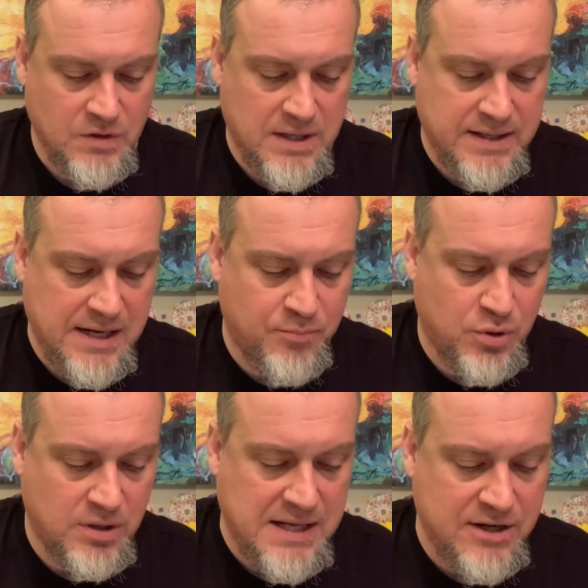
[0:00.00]
I kind of put
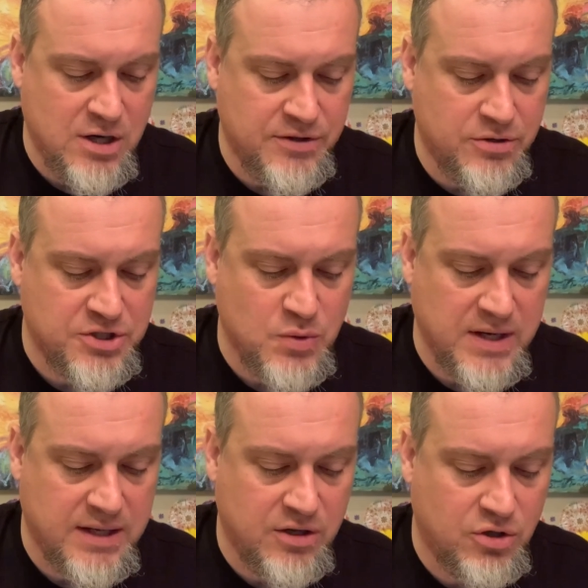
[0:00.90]
a lot on there just so I can
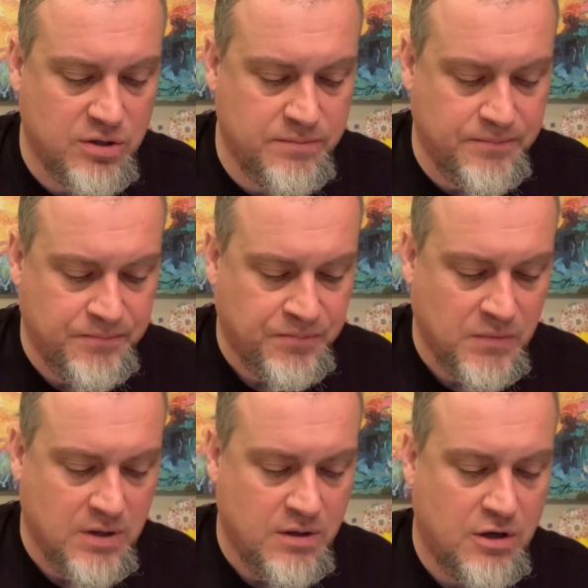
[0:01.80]
get a good,
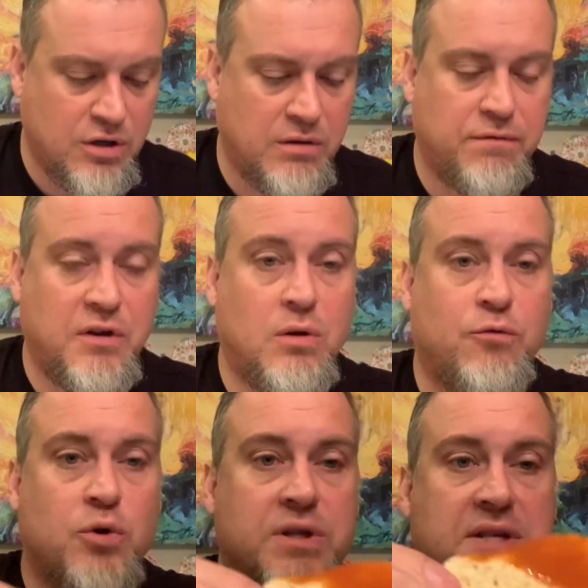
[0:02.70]
a good feel
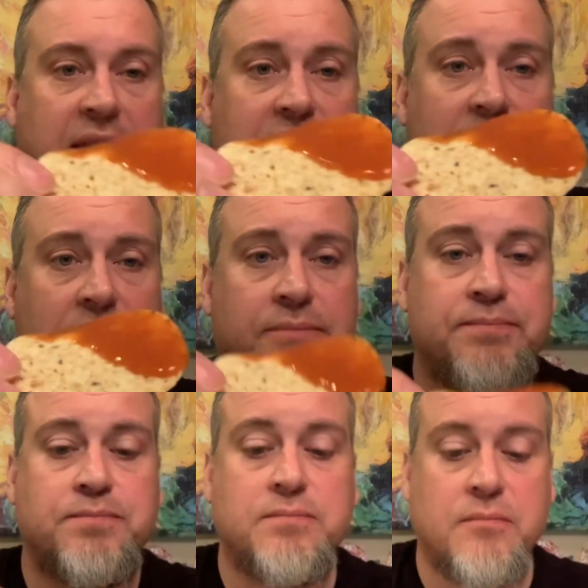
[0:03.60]
for the taste.
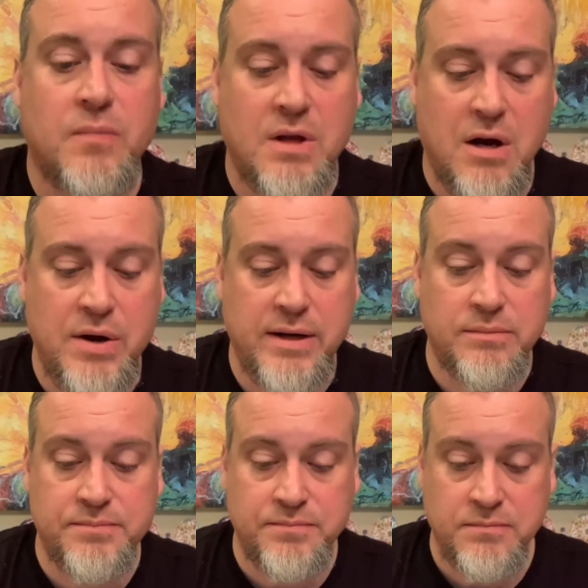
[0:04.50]
All right.
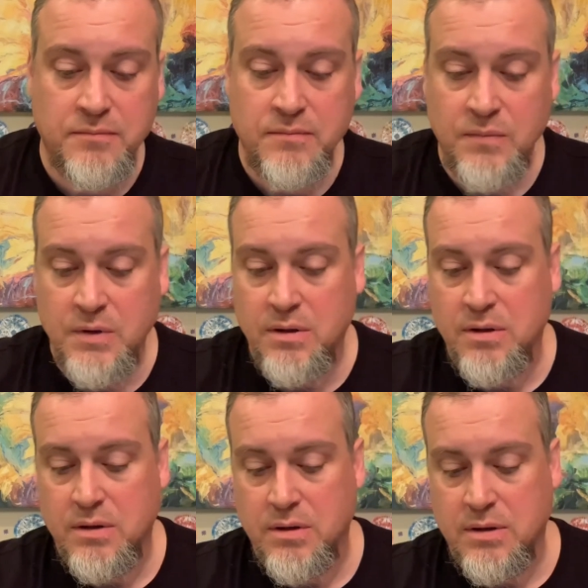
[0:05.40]

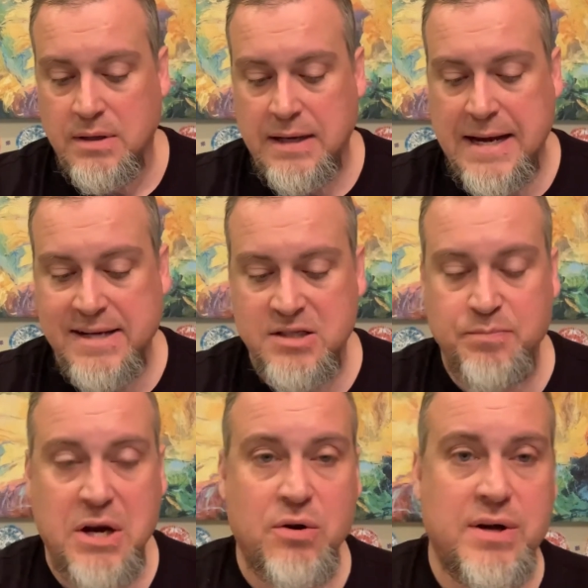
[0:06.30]

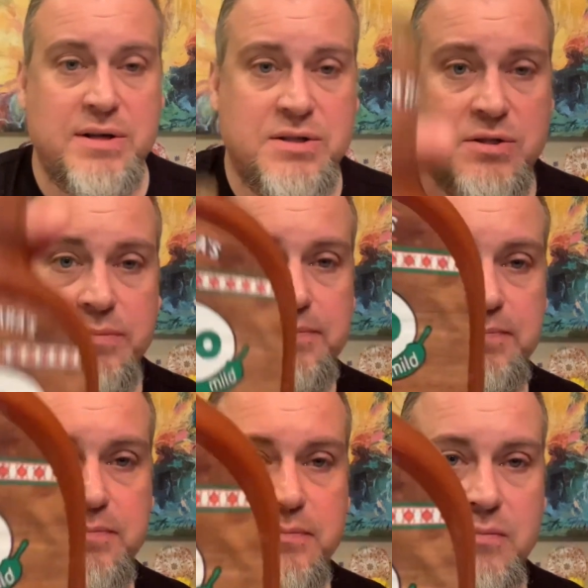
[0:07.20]
Gasparas
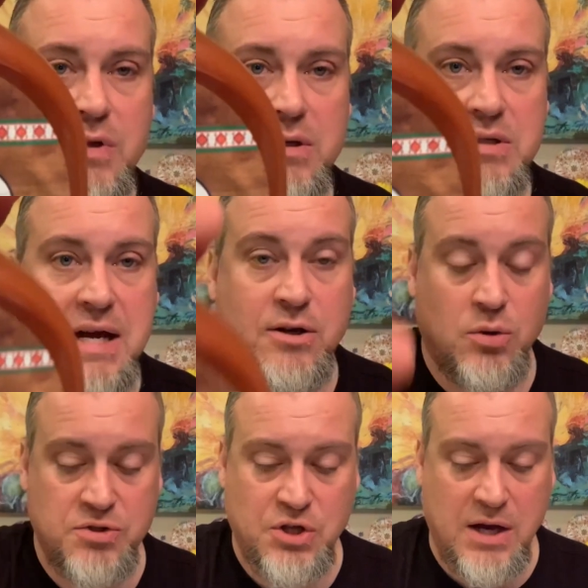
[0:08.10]
taco
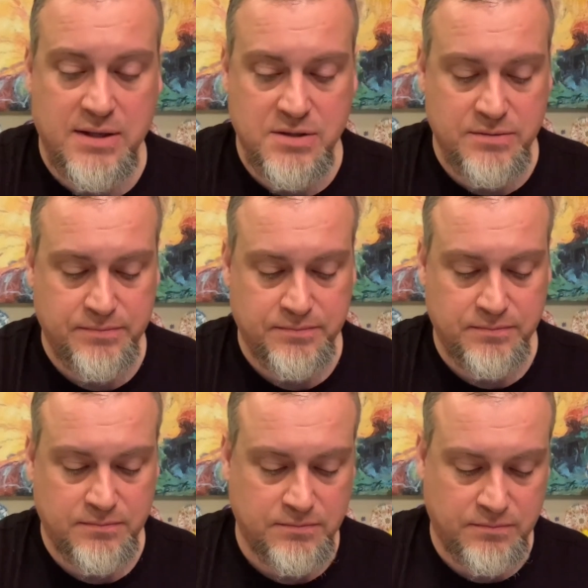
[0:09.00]
sauce.
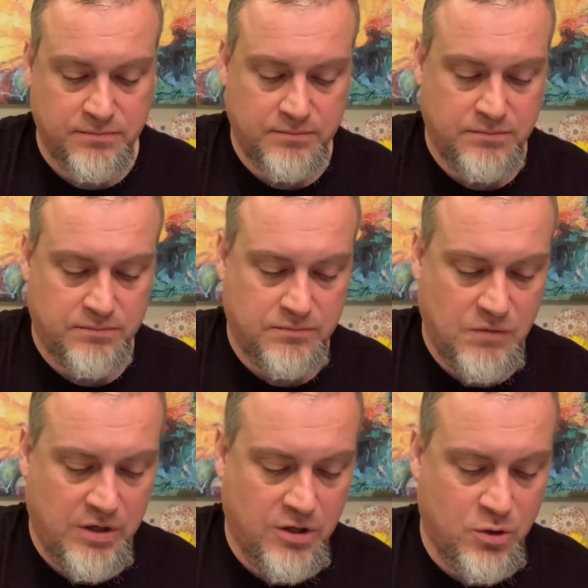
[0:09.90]

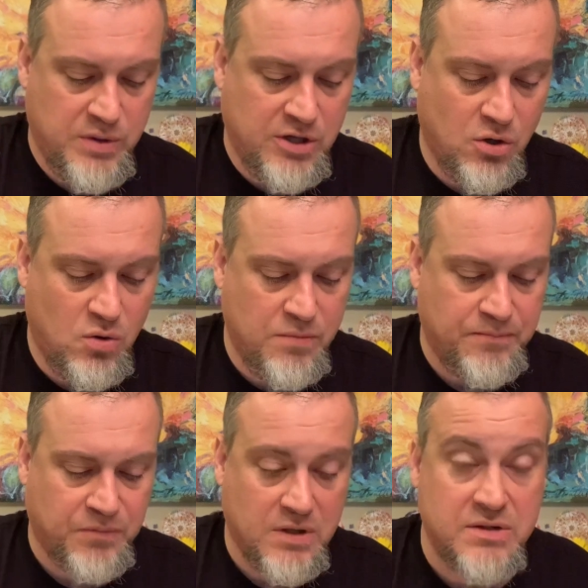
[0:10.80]
Here we go,
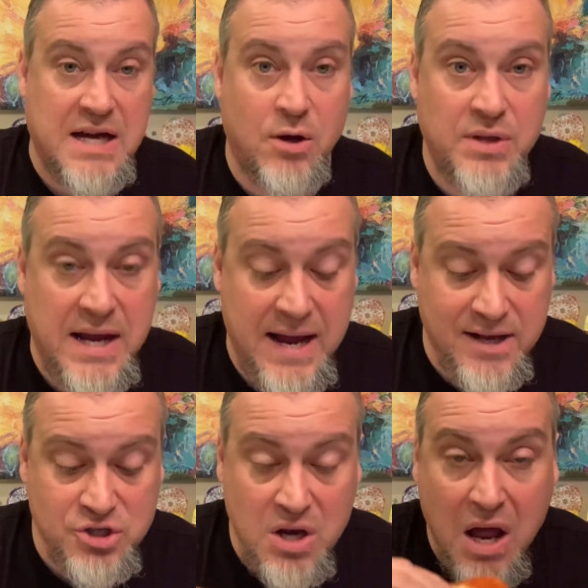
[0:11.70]
down the hatch.